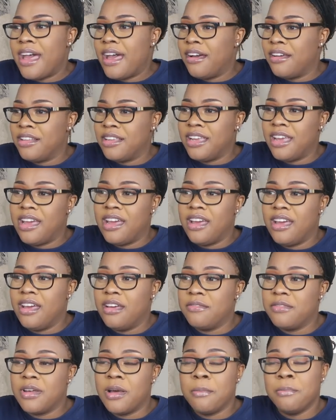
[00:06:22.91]
I only
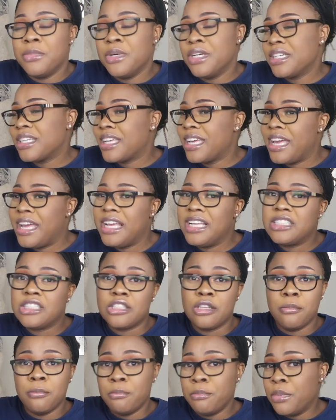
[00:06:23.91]
have a bookcase,
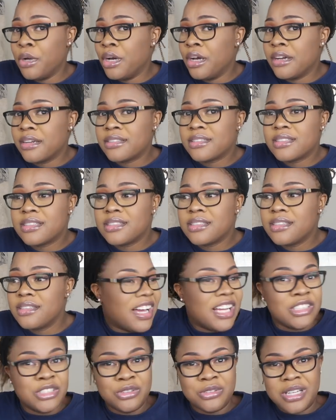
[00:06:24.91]
some books.
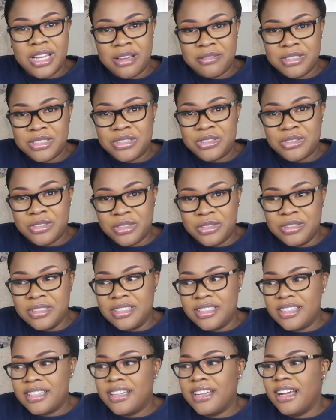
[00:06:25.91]
I do have a
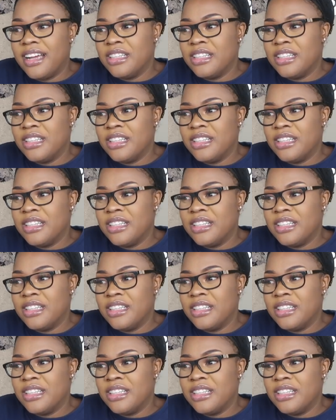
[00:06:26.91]
stroller.